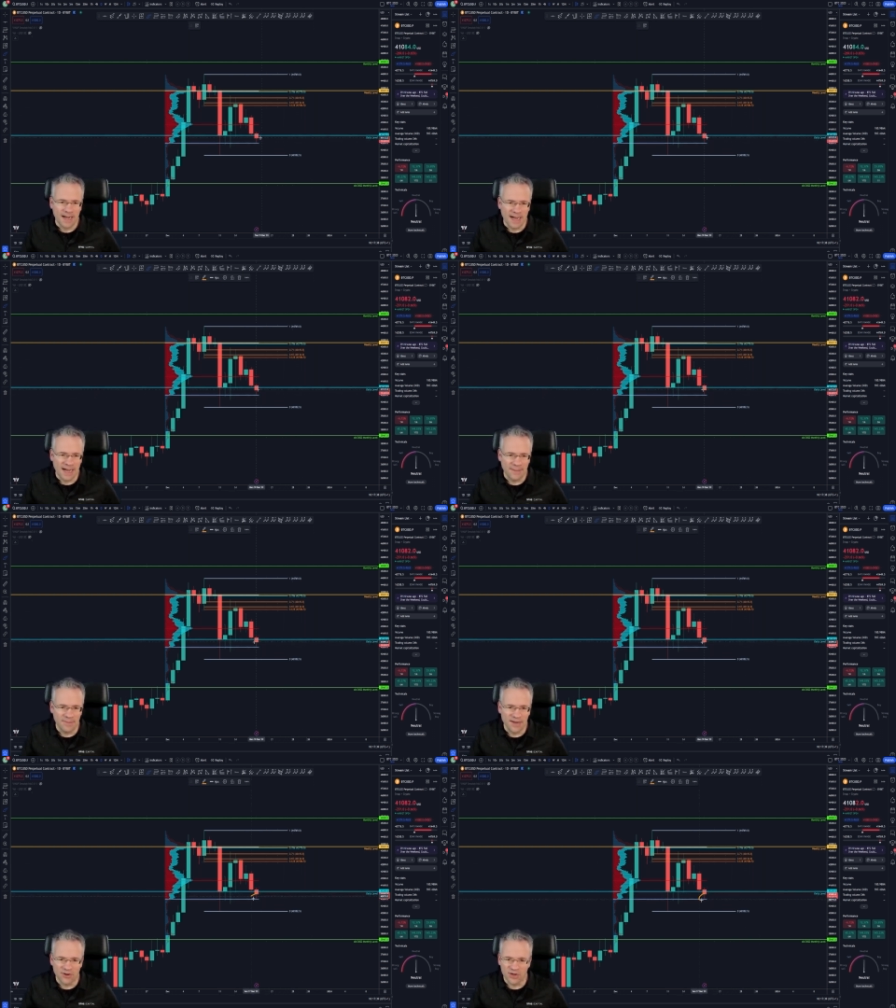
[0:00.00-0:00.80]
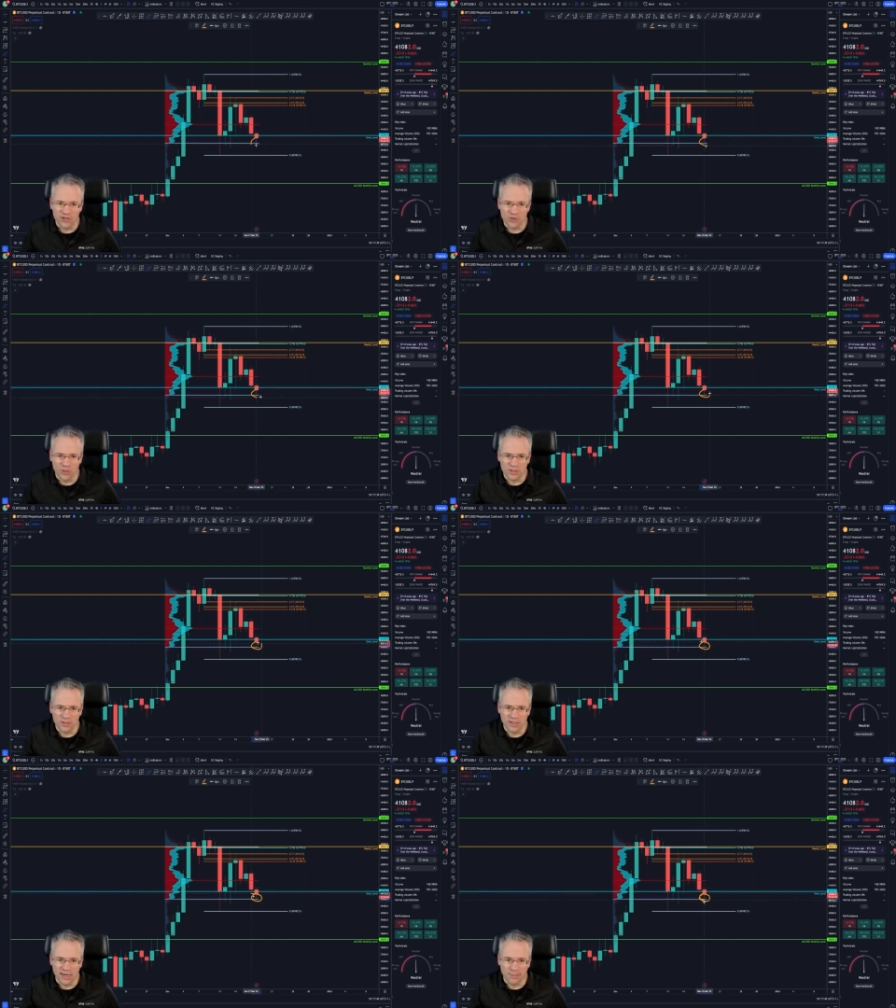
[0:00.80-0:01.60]
I'm never going to short
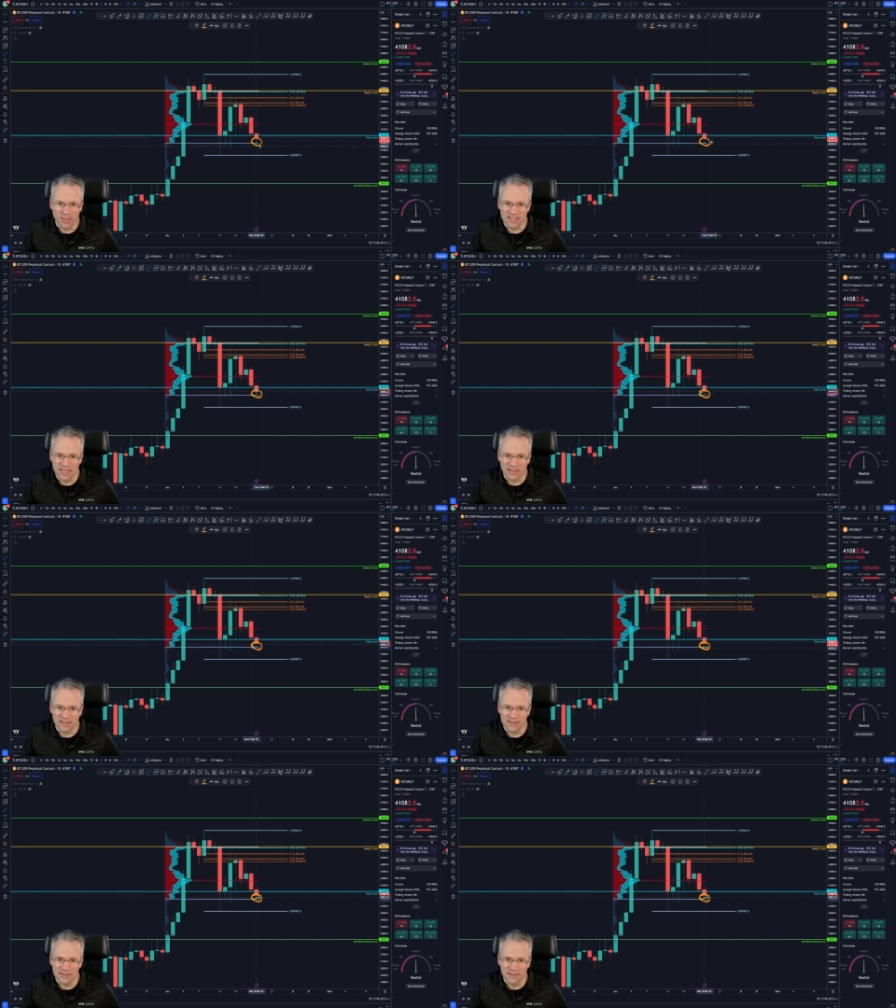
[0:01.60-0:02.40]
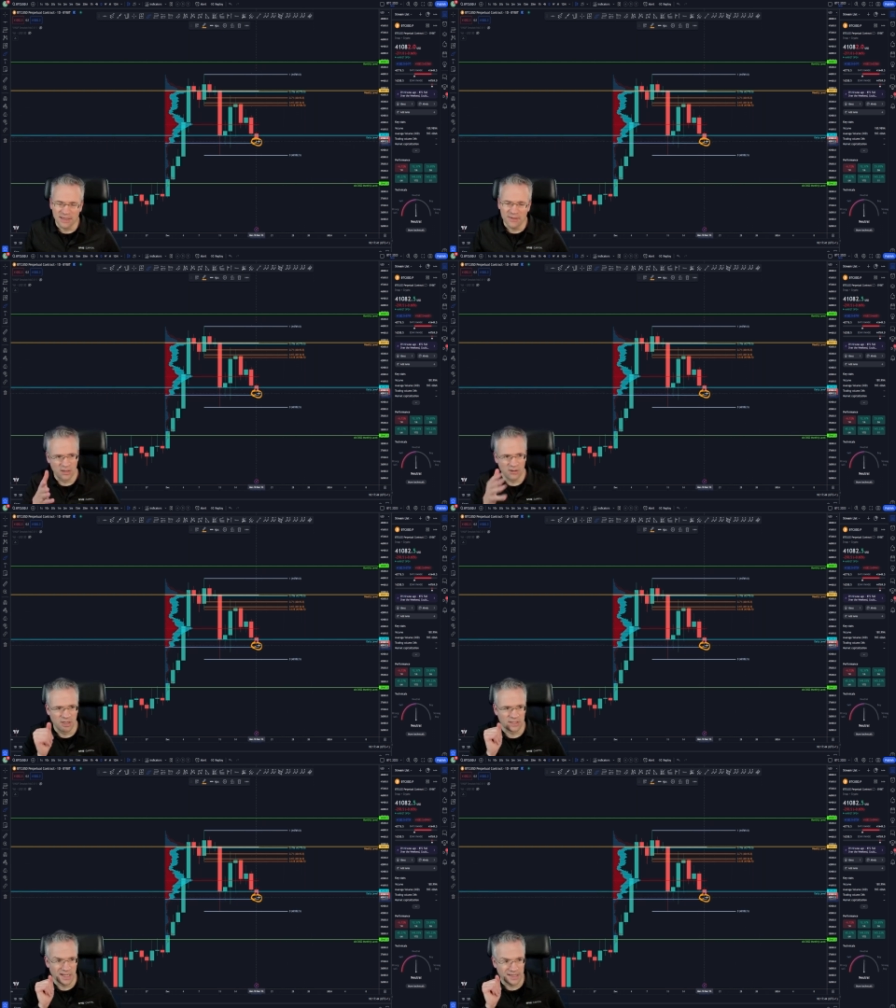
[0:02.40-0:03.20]
at a place like this. Yeah. On
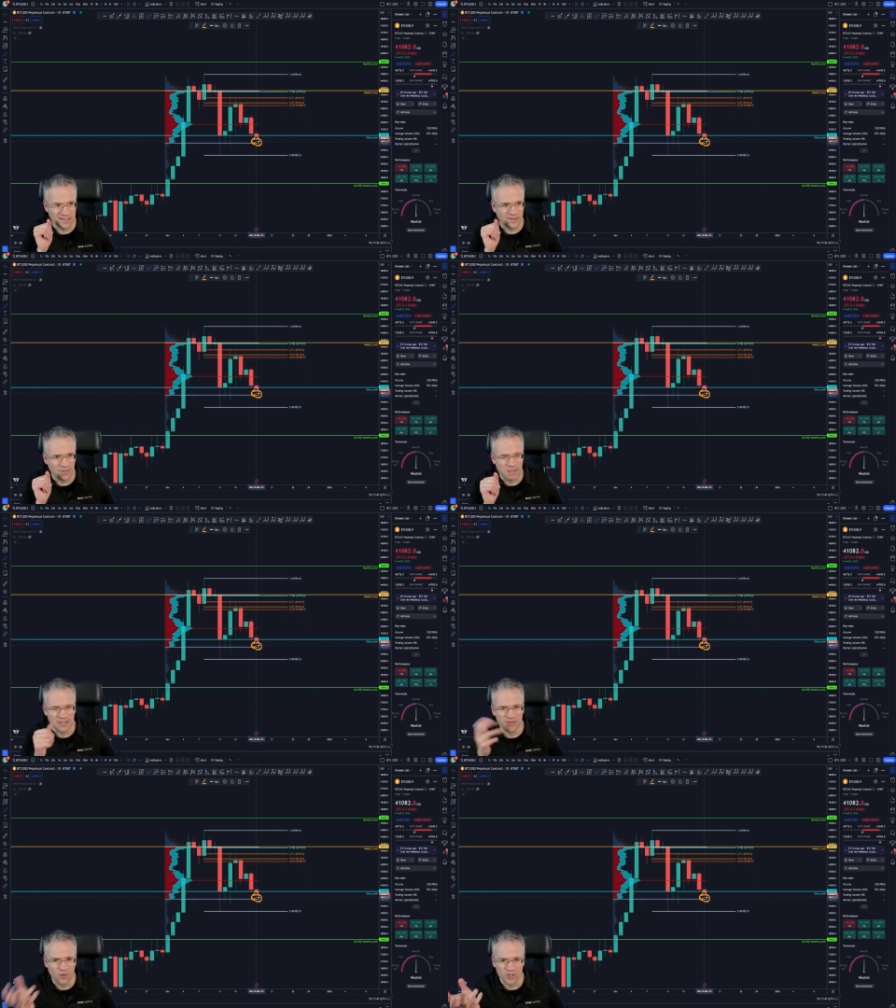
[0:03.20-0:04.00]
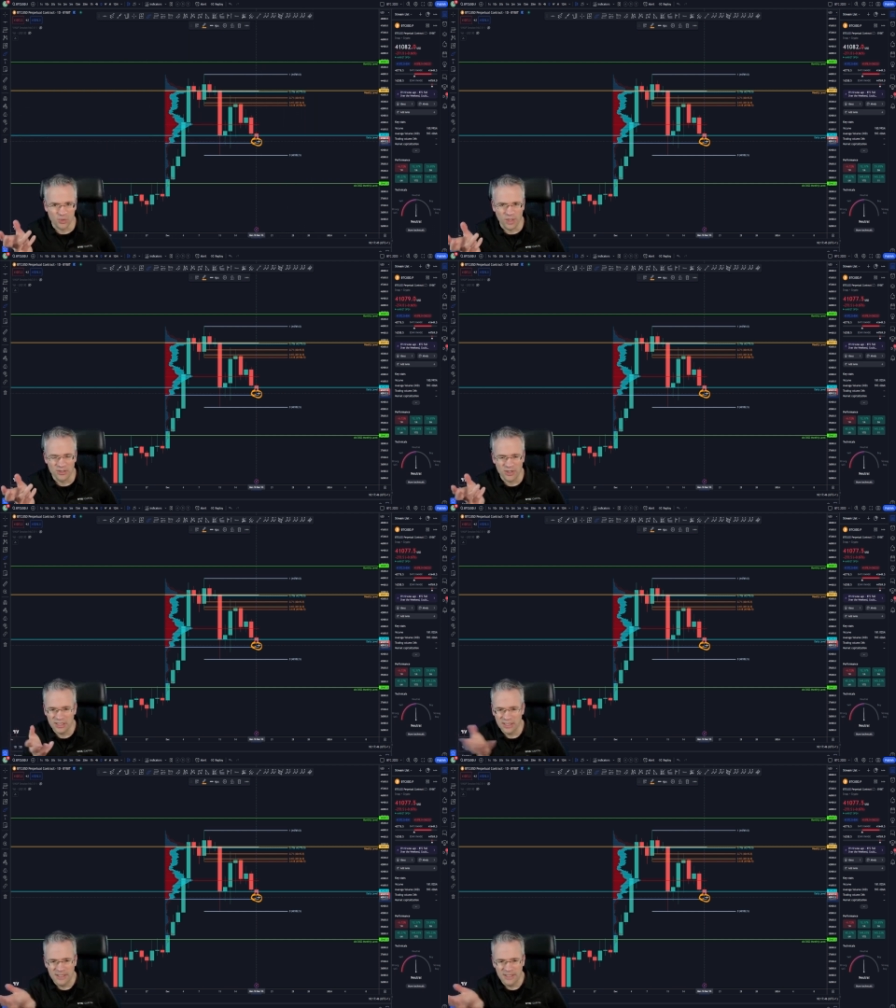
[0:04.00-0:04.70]
a high time frame like this for a swing trade,